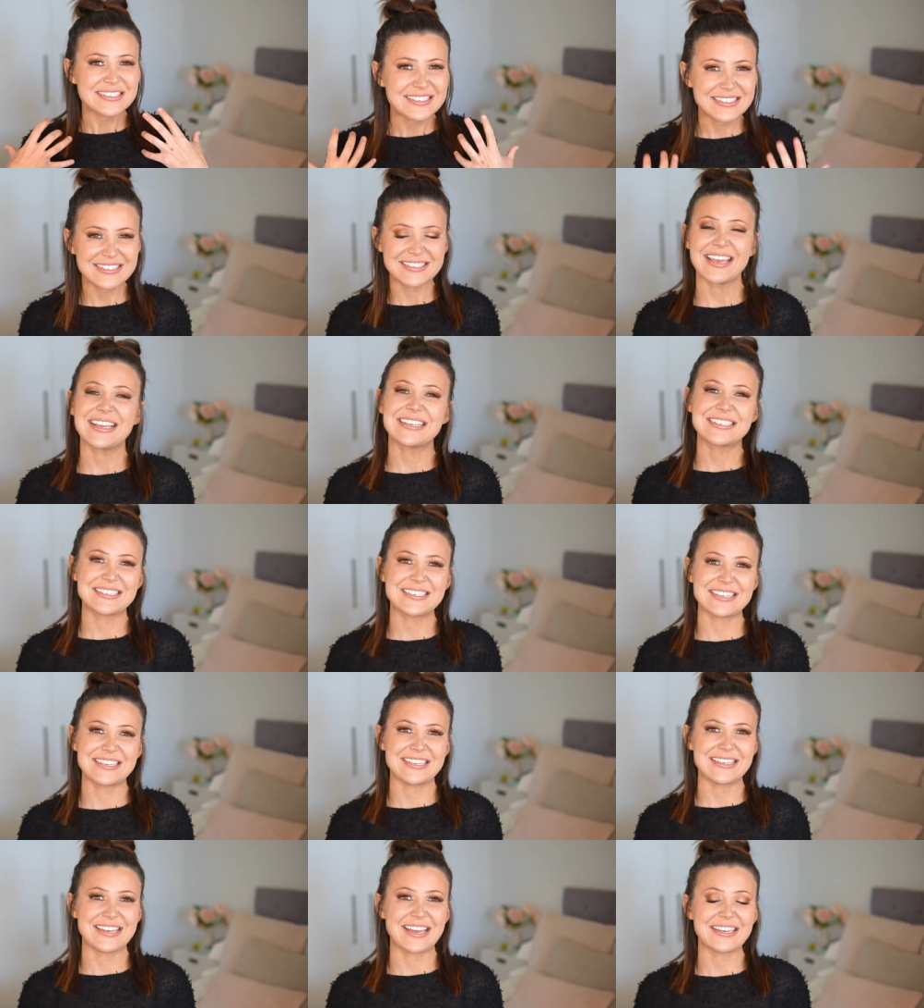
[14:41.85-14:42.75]

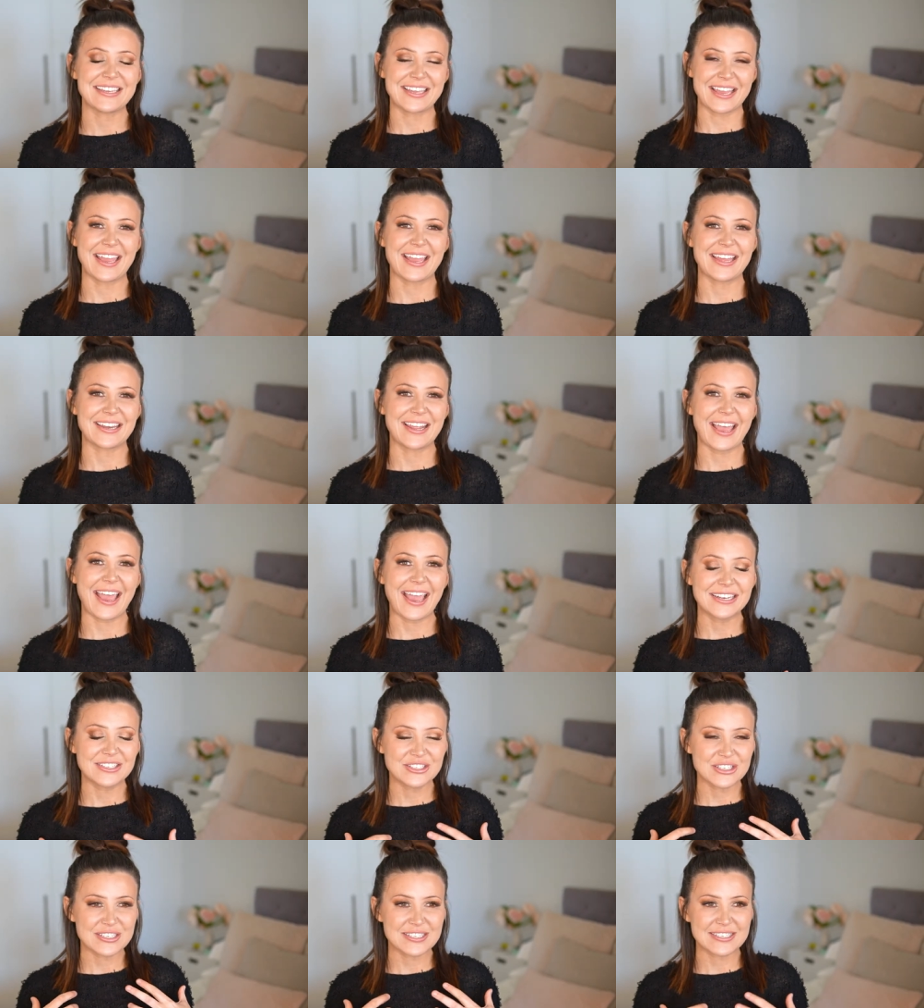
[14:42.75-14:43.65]
sexy again,
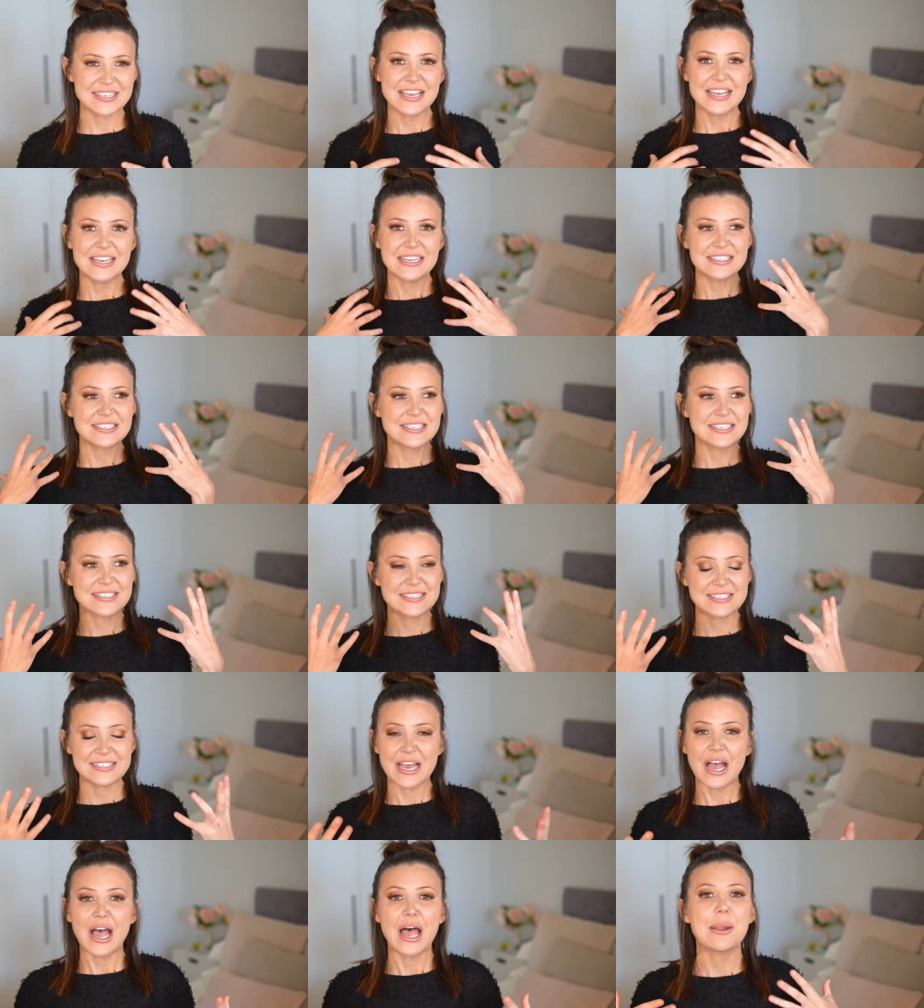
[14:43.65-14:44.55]
and just to
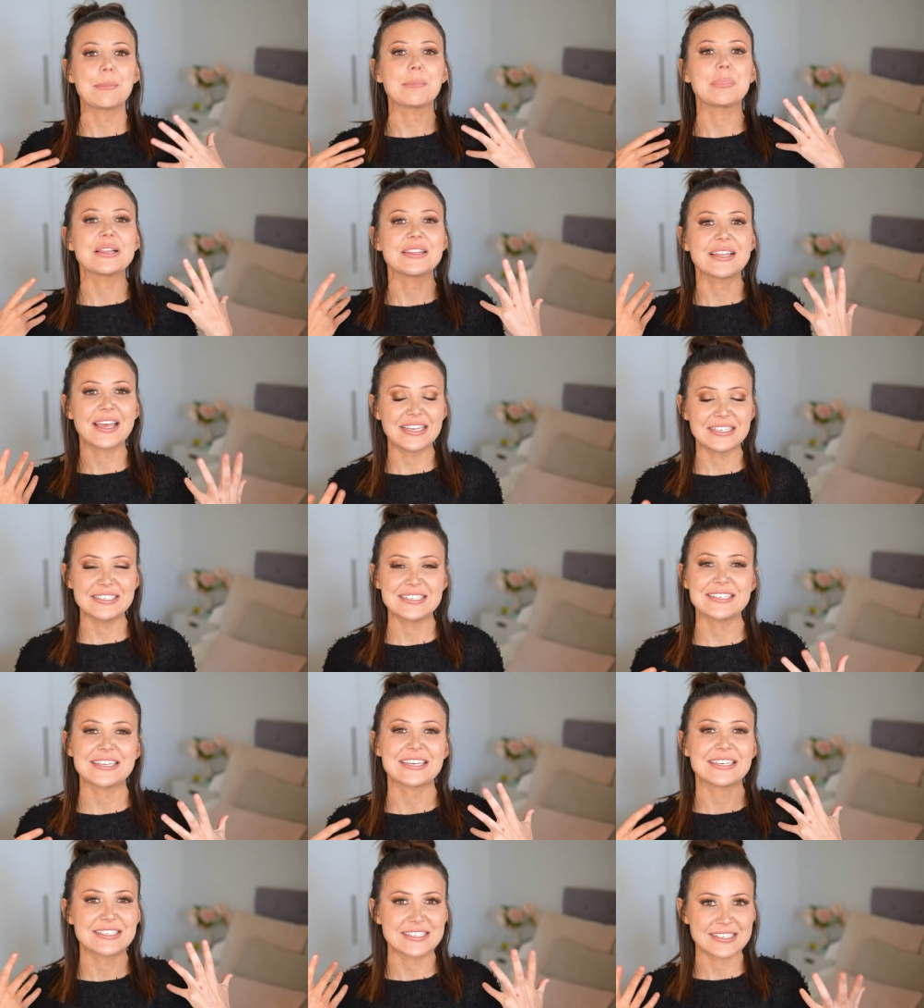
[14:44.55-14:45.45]
start
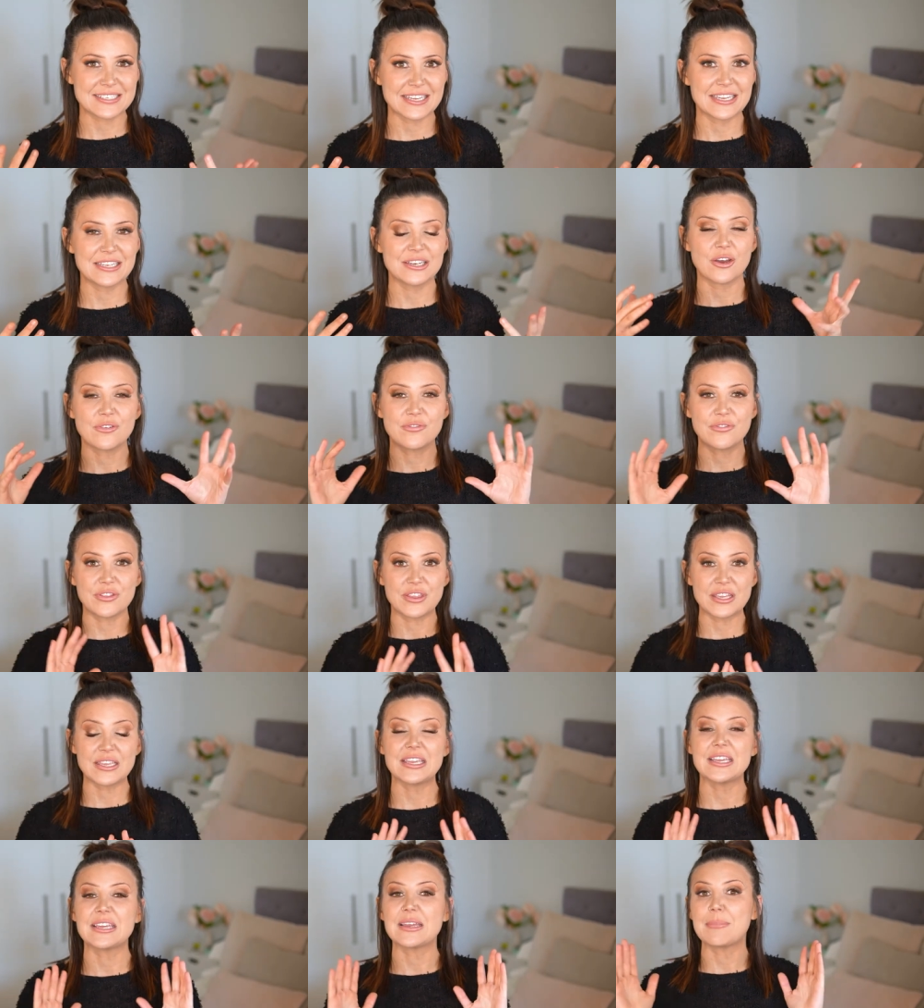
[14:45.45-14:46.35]
planting a seed of
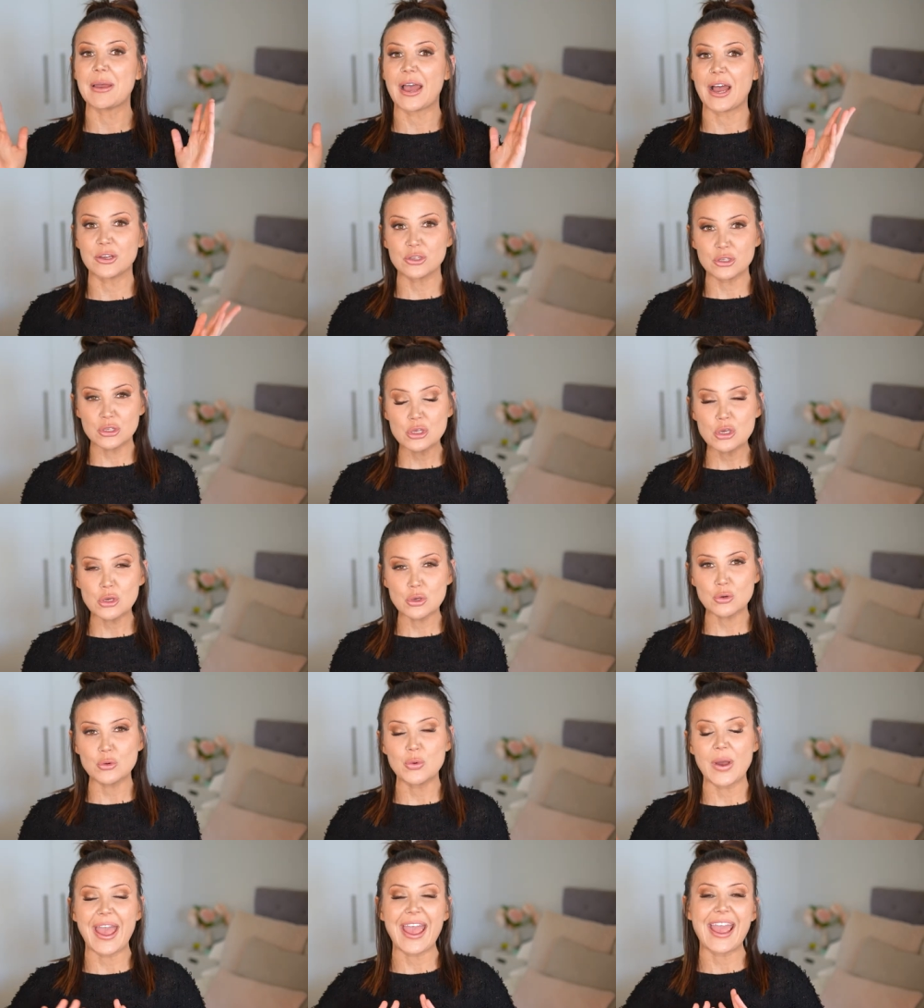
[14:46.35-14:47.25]
thinking about
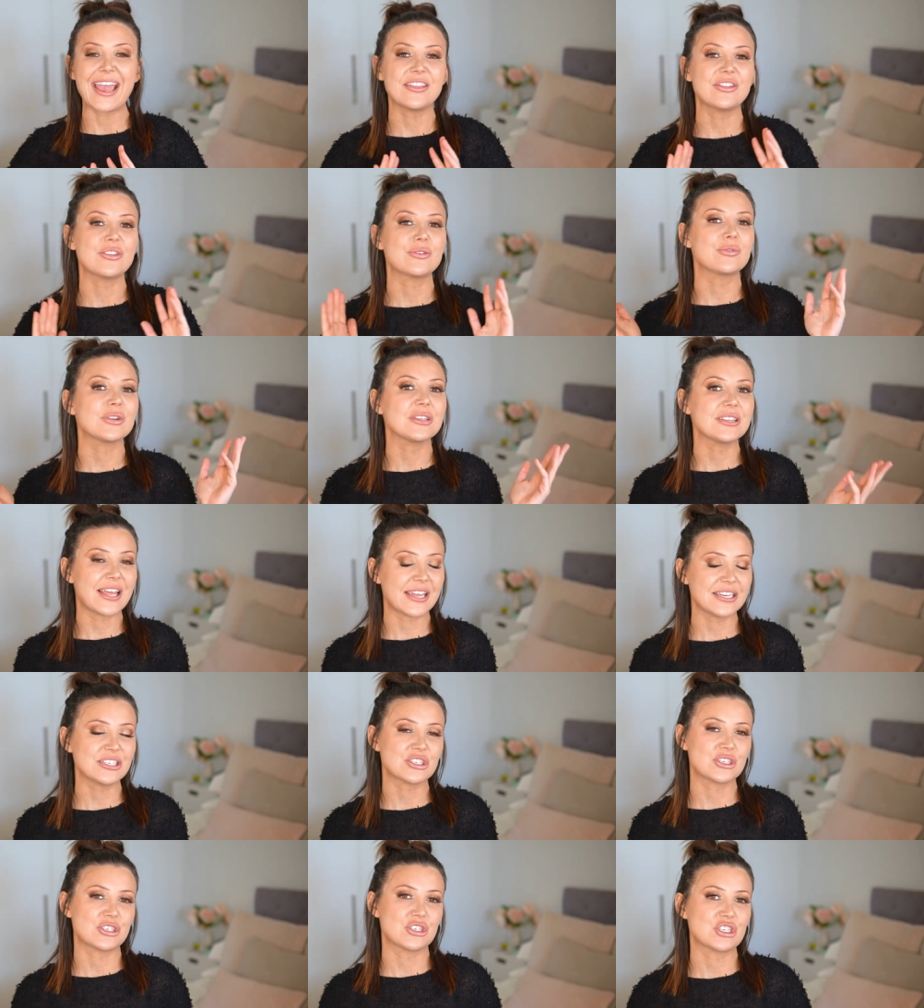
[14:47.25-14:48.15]
you and the
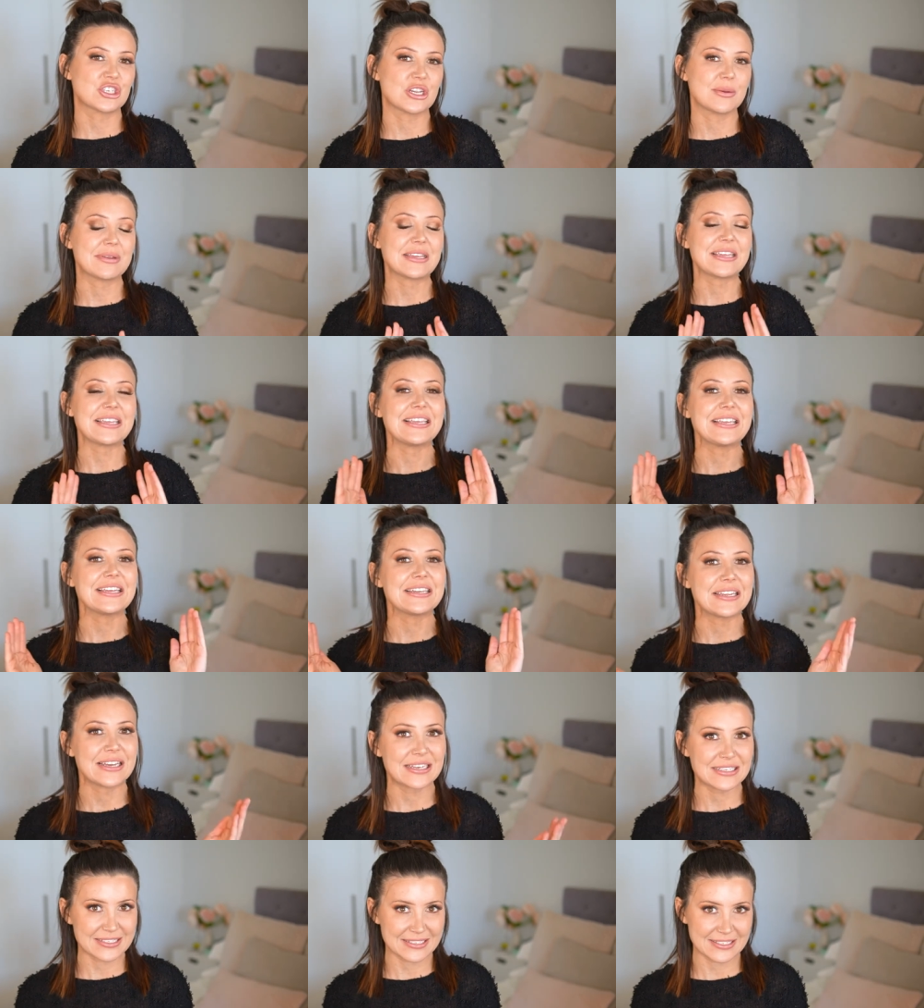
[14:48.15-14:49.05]
relationship
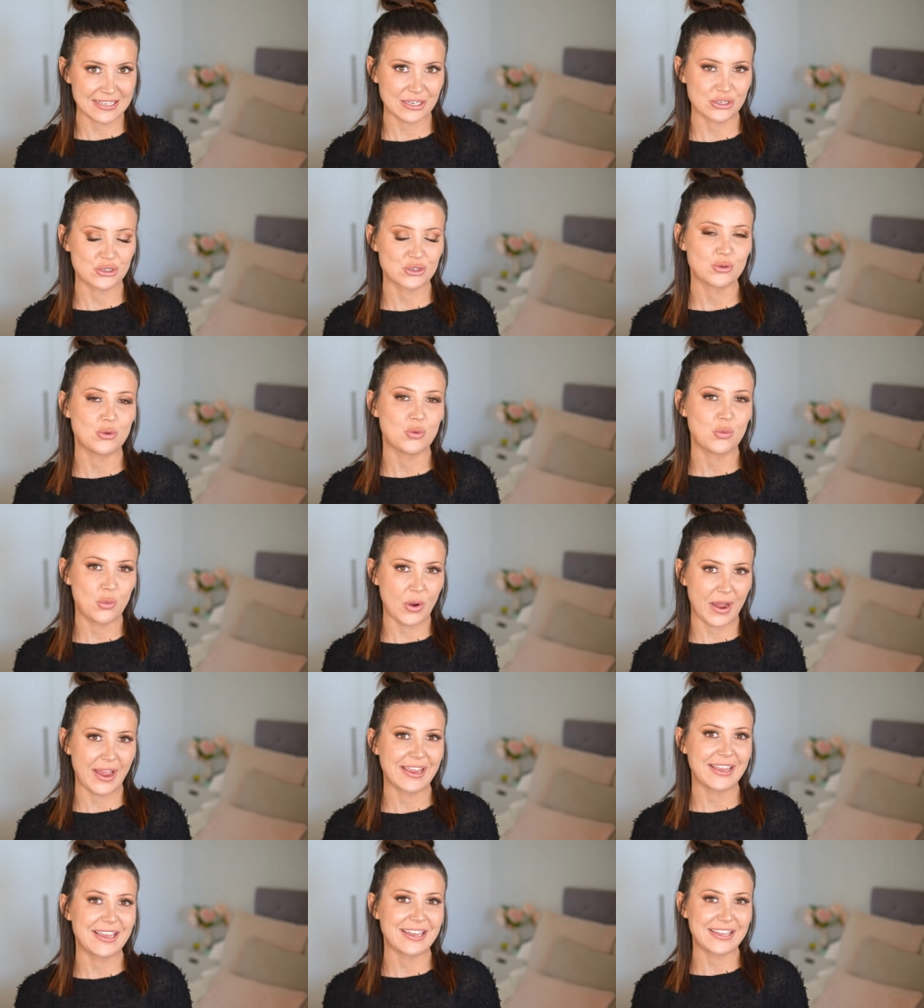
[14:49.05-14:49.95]
in a sexual
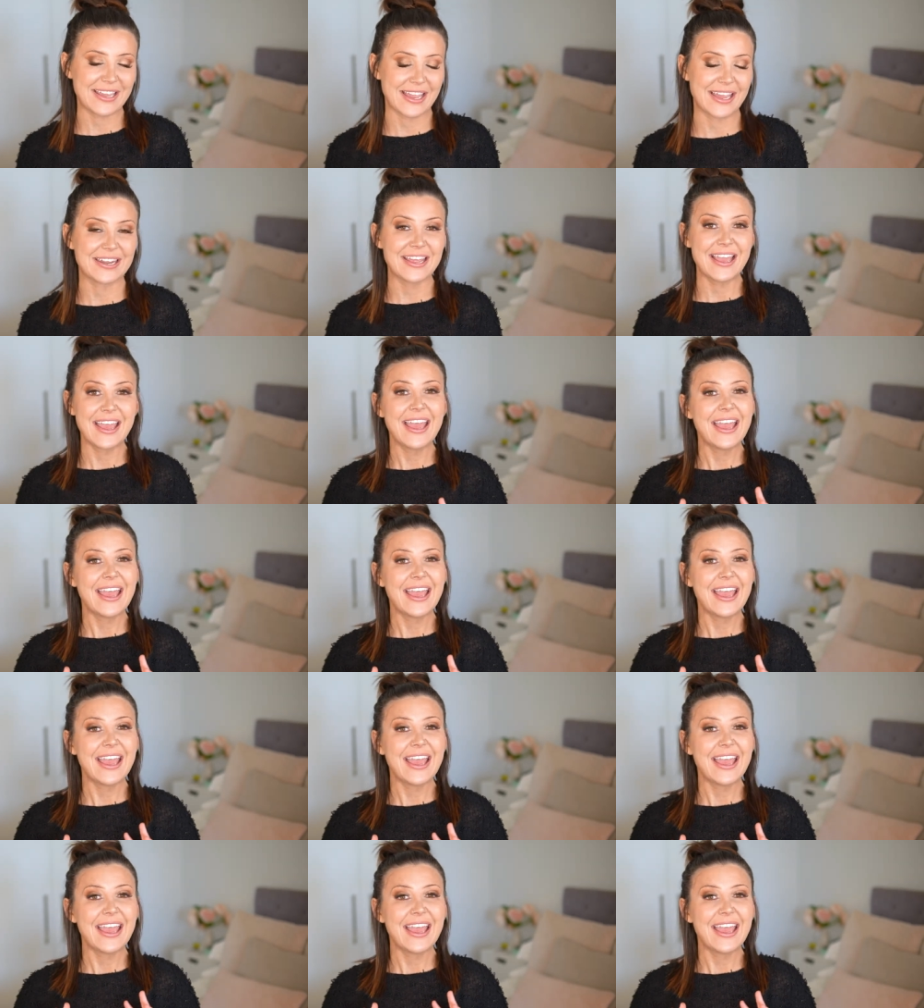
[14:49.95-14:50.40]
way again.